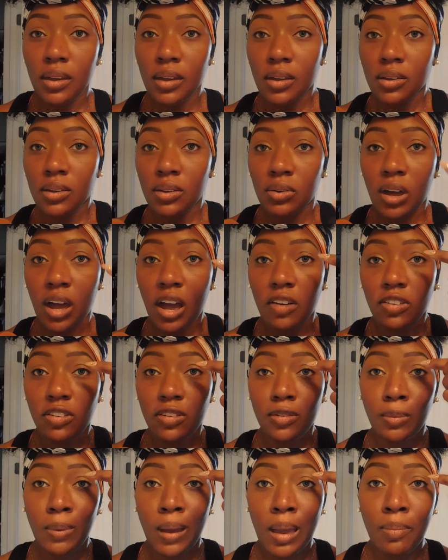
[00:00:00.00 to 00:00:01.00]
You'll have
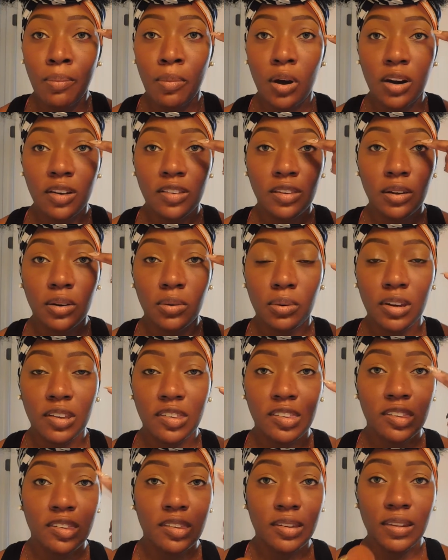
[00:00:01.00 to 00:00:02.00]
swipe marks and
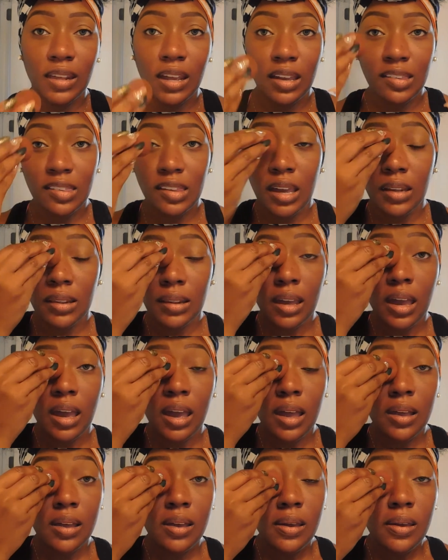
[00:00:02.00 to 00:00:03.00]
creases and things like
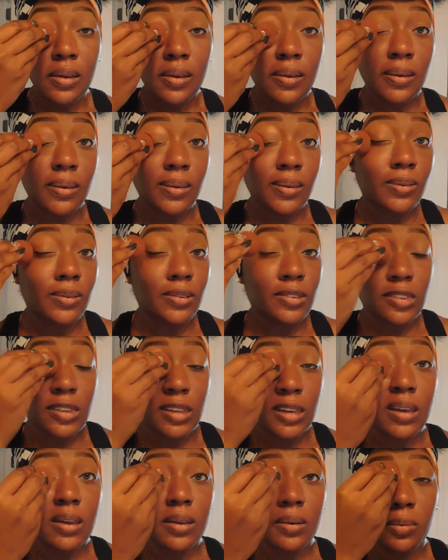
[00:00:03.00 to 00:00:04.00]
that, and you'll see
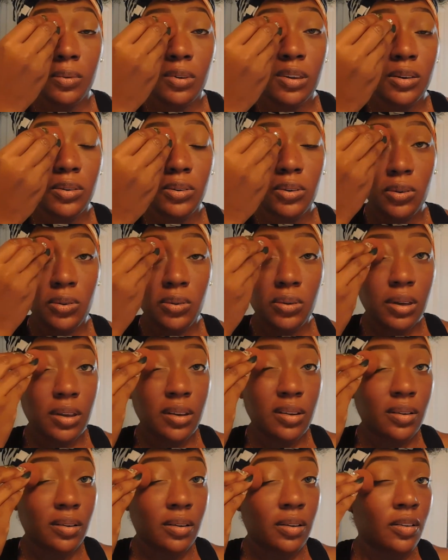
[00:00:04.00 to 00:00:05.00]
it when you do it.
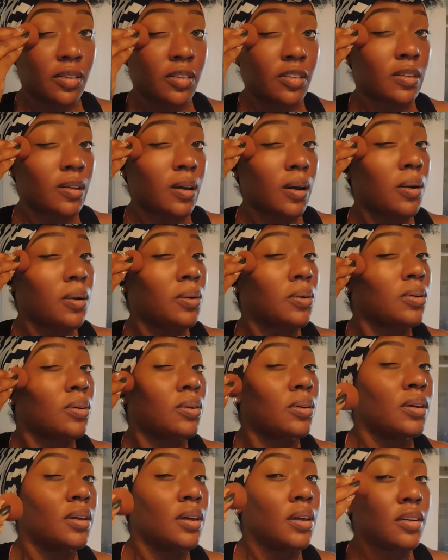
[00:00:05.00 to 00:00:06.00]
So
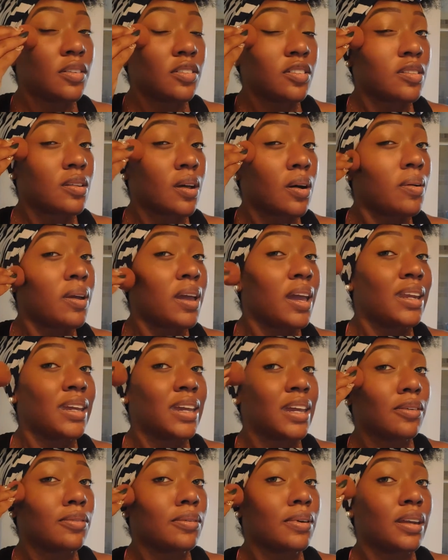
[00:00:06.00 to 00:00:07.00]
just go ahead and
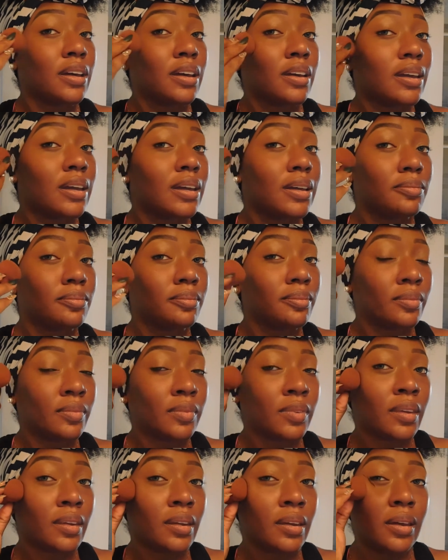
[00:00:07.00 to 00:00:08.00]
get rid of it.
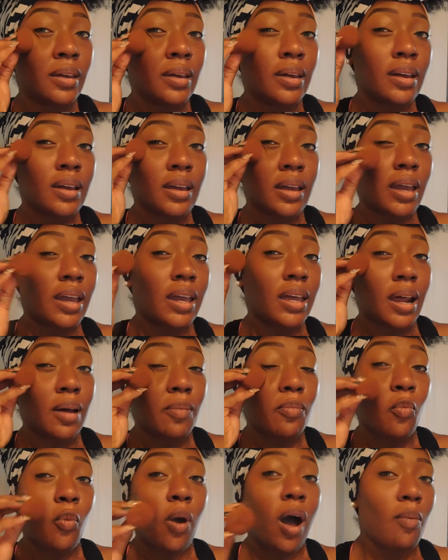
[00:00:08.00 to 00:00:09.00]
And
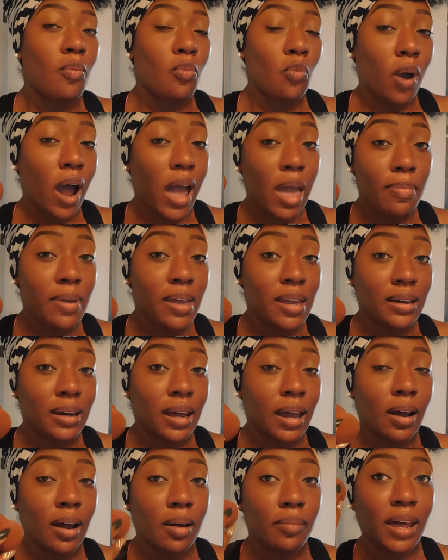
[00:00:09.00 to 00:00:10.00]
I'm wiping
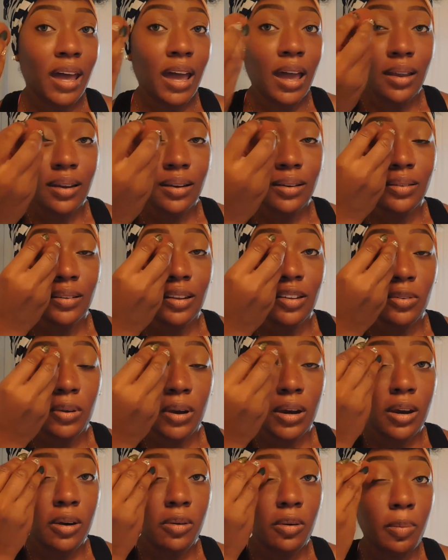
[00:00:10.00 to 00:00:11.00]
now. I'm not, this right
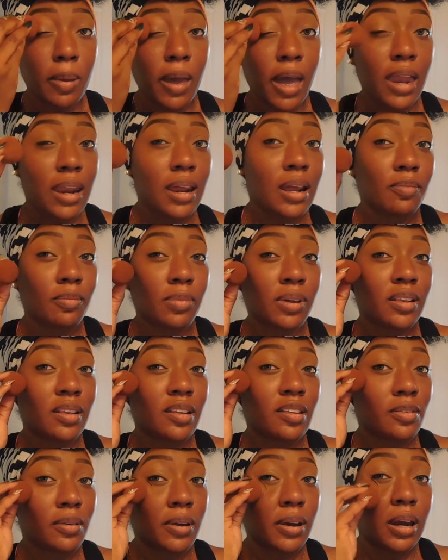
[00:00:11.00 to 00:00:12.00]
here we're patting, but
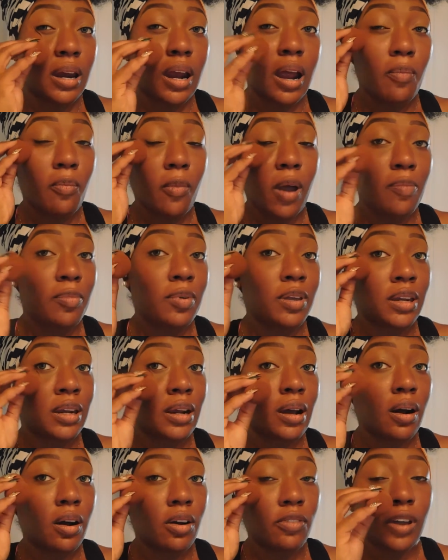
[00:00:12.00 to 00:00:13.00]
this right here I'm wiping it
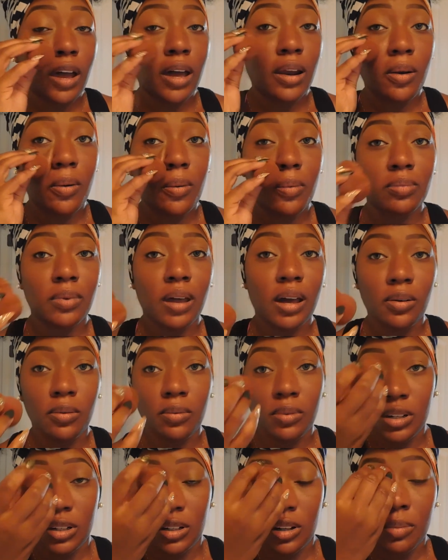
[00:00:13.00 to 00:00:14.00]
off. I don't
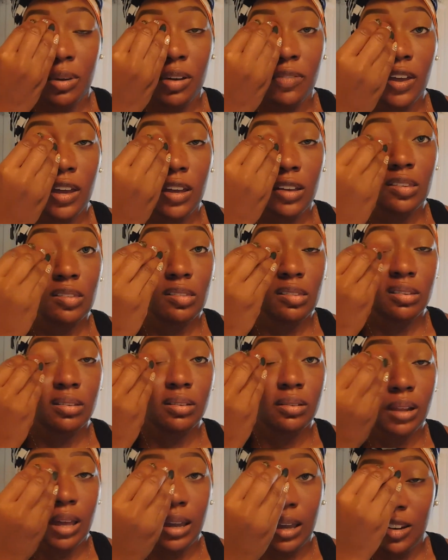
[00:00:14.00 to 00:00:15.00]
want it on my face.
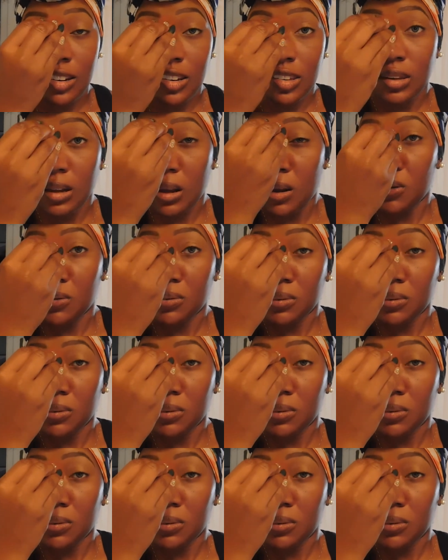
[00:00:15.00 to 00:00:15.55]
Like, I just don't.